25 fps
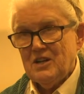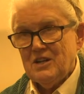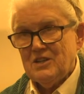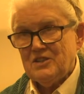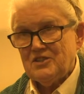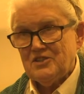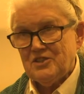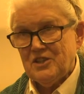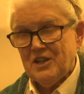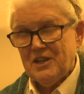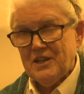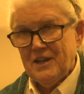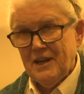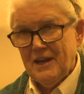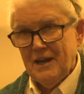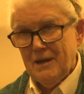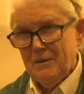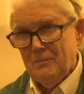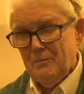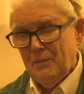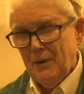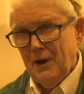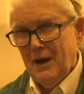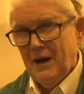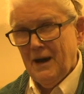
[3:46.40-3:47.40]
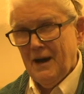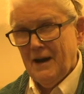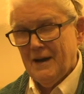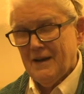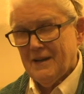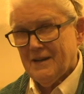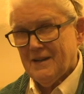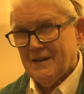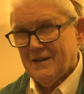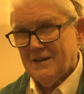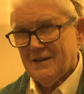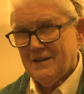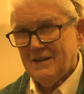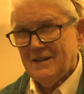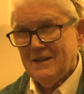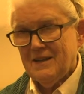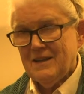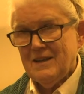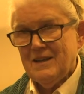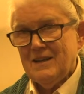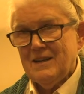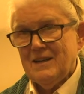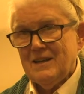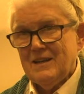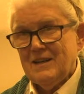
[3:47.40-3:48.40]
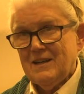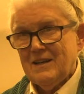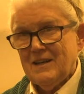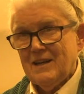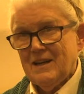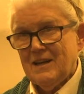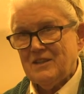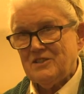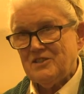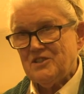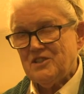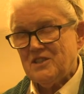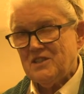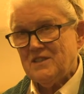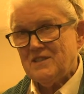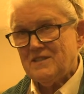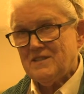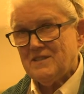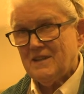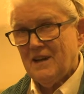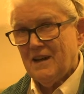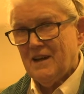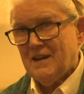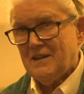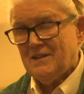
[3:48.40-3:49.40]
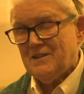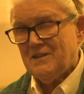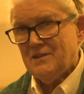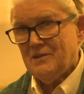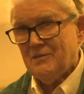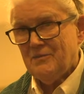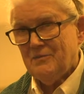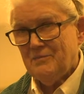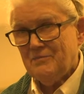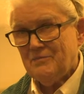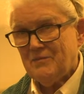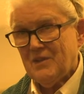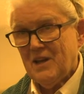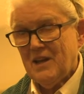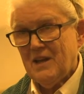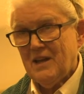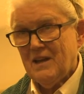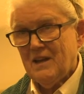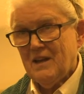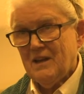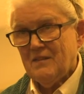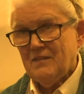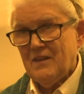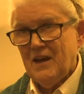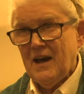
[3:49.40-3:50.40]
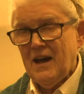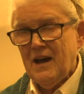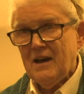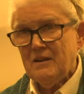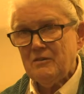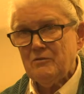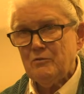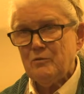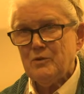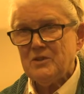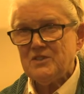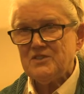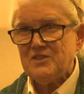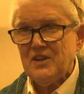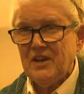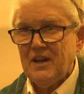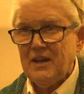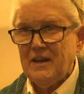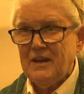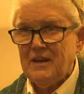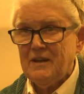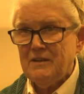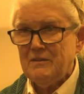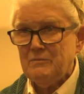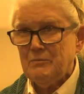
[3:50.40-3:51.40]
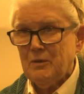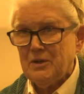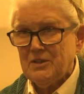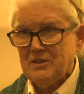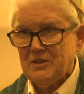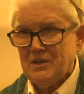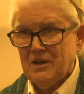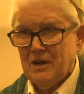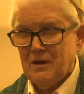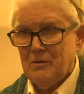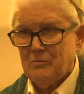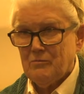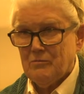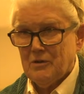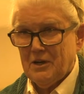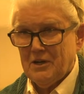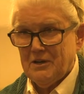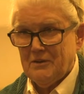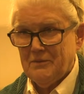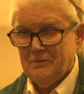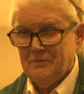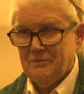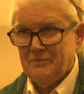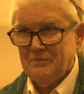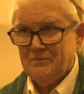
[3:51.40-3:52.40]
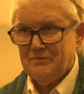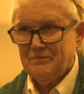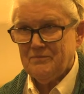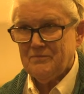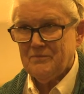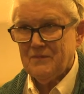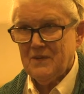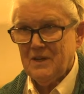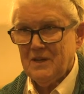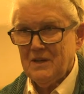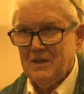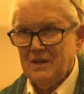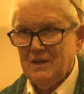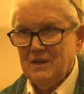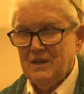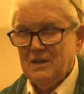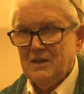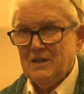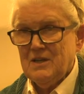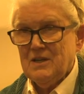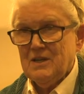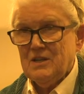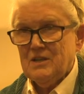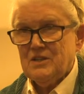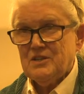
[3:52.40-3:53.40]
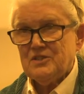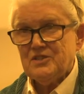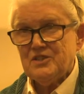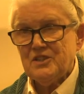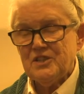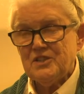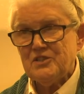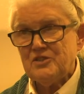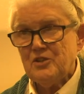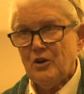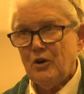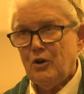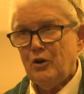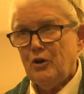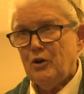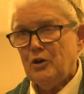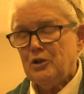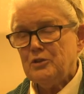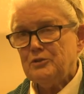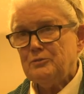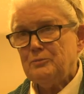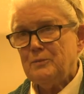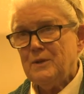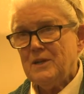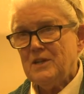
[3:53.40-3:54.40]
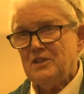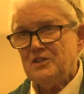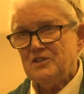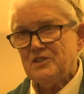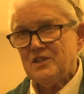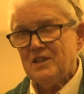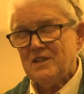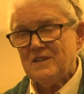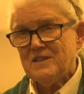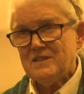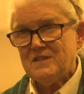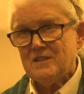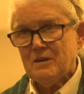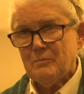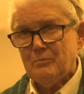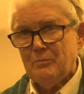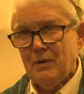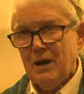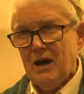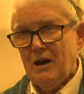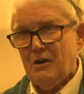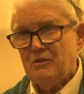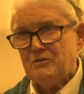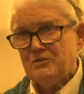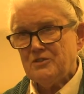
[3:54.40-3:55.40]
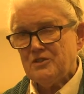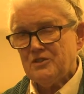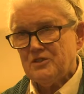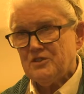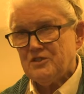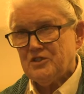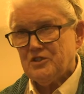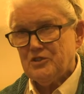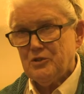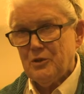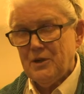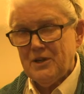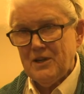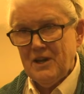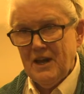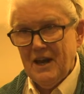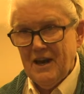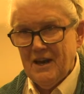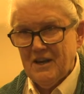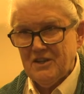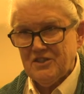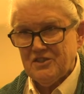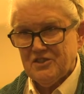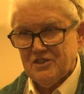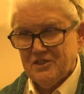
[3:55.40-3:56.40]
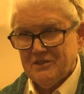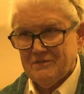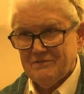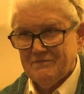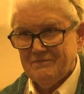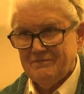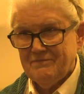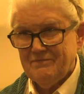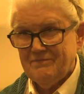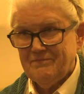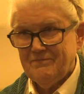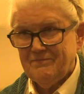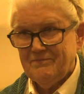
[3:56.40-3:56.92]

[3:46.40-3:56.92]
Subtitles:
She came back and she said, "That was Anne Montgomery. She told me she is about to do an action.